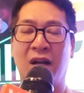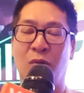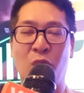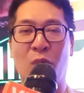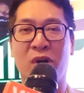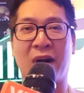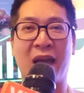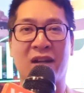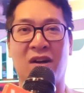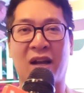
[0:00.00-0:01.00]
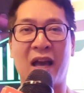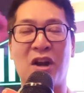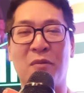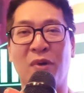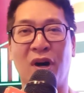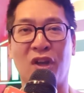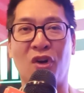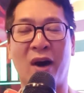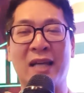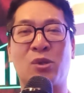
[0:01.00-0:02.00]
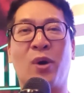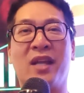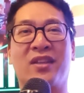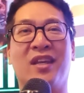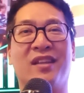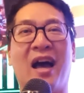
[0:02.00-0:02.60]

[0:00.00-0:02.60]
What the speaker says: we were like a kind of isolated